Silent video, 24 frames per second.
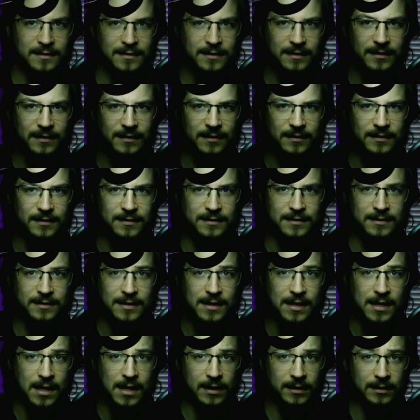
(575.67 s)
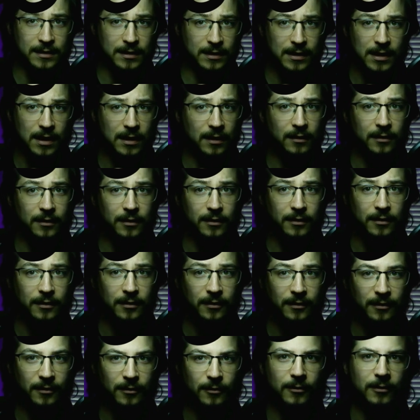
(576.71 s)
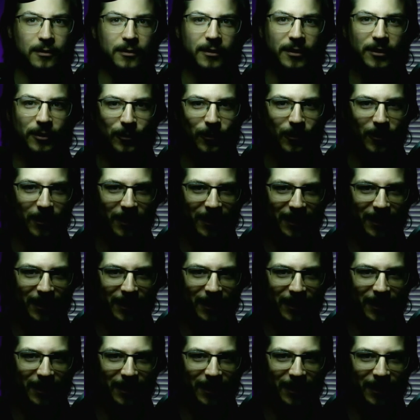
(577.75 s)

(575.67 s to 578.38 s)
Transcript: is not the color you want to